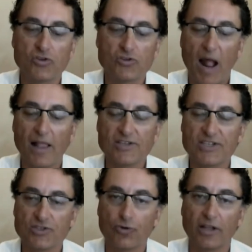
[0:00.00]
those
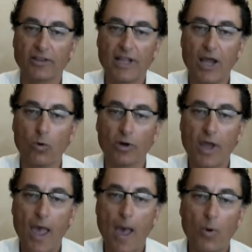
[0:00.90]
policies throughout the network.
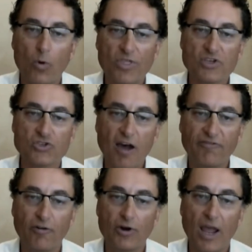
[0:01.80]
But with a
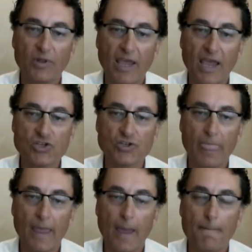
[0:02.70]
soft phone
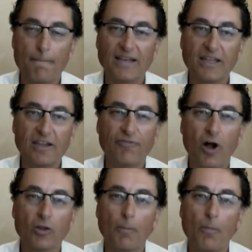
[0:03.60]
application, by
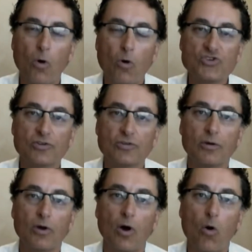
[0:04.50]
default, most
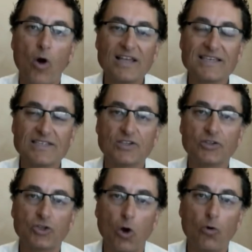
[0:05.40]
OSs
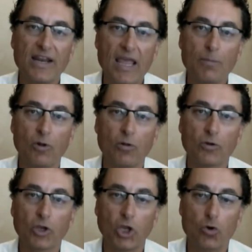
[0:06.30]
don't
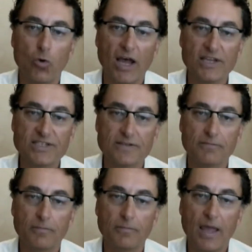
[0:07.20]
enable QoS.
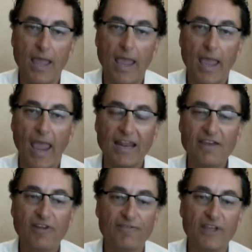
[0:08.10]
And
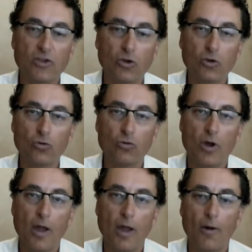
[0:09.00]
even if they
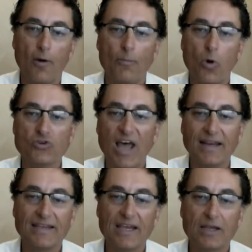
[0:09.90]
do, most
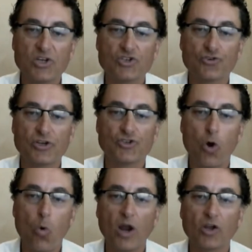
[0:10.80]
IT administrators
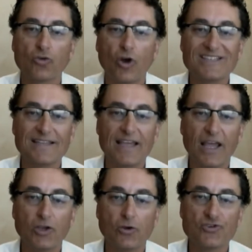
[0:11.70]
don't want to trust the
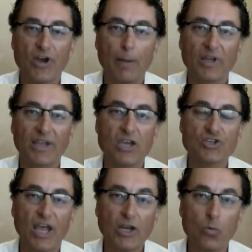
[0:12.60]
end user
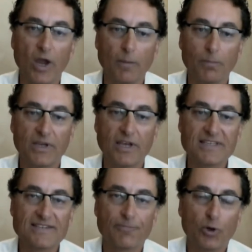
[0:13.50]
application anyway, because
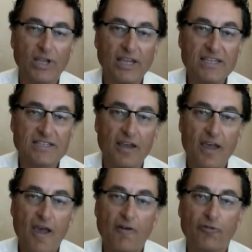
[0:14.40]
it's pretty easy
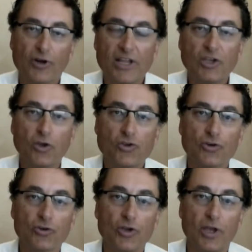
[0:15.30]
for an end
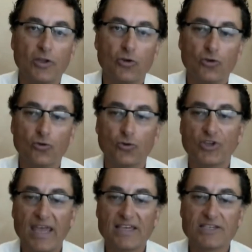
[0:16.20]
user to
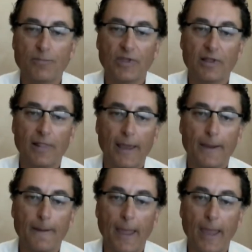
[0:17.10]
take something
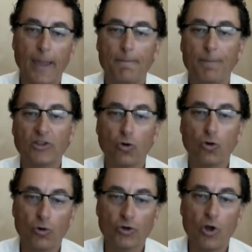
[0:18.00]
like a
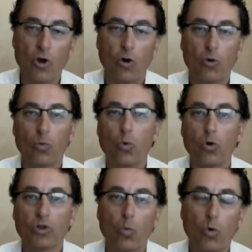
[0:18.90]
BitTorrent or
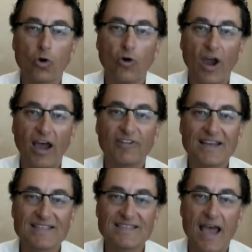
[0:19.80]
World of Warcraft
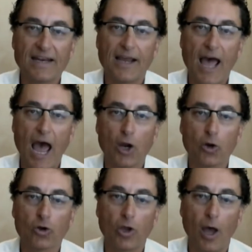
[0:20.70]
and assign it a
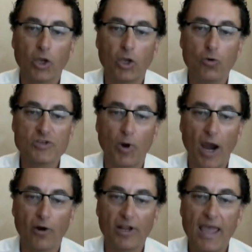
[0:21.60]
higher QoS
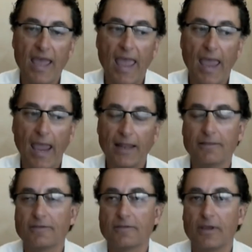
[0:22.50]
priority
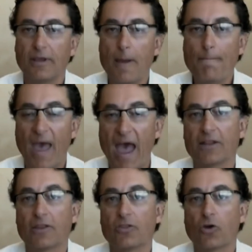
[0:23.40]
and
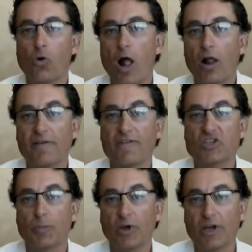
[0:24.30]
impact the quality of
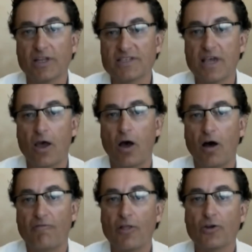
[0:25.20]
experience
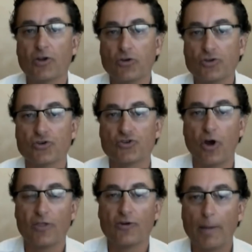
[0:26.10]
of other users or
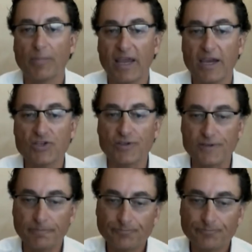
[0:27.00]
other applications.